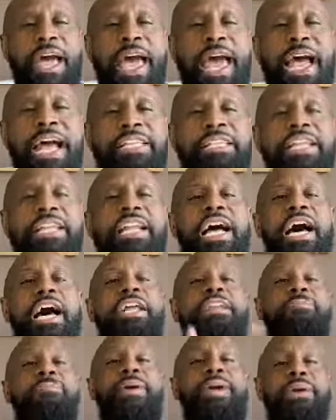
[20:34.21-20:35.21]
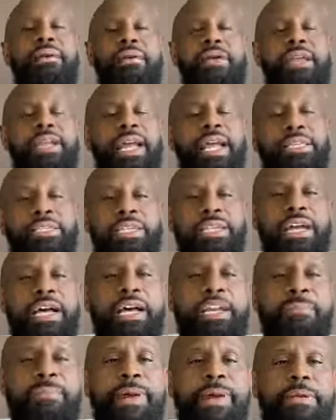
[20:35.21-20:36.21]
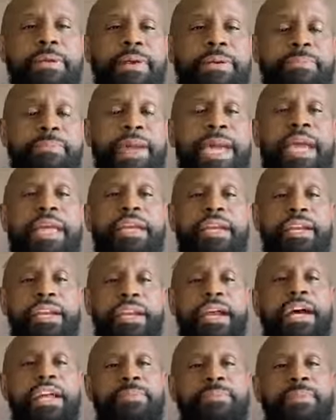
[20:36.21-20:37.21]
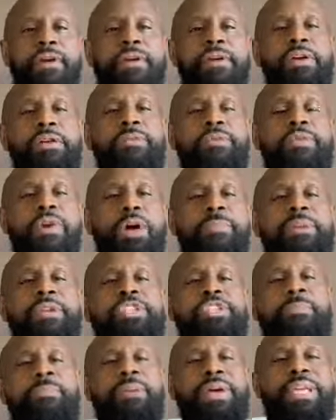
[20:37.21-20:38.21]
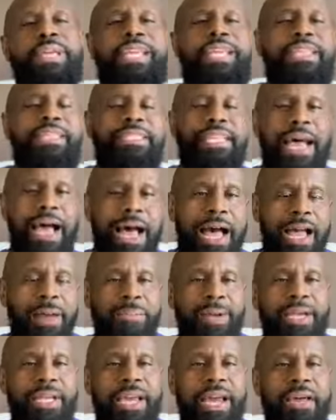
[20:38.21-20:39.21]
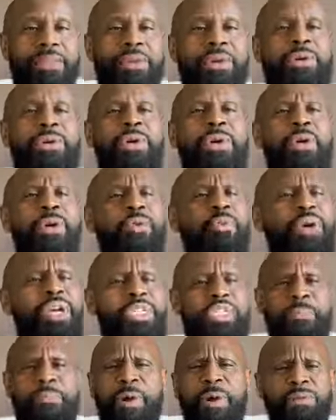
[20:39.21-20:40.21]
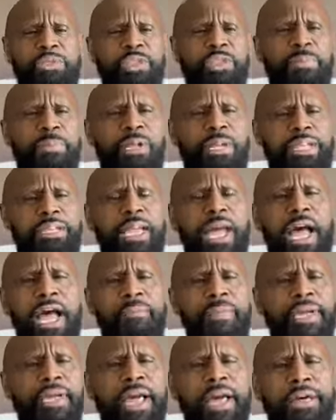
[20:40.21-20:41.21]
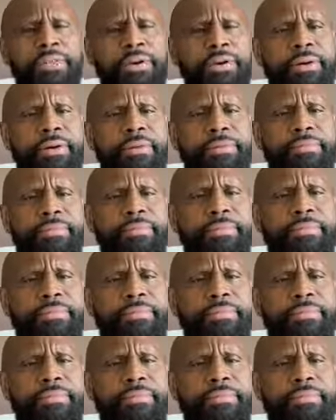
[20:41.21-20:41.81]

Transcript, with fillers: as an unmarried, as an unmarried man and an unmarried woman spending time together, we're supposed to spend the time together.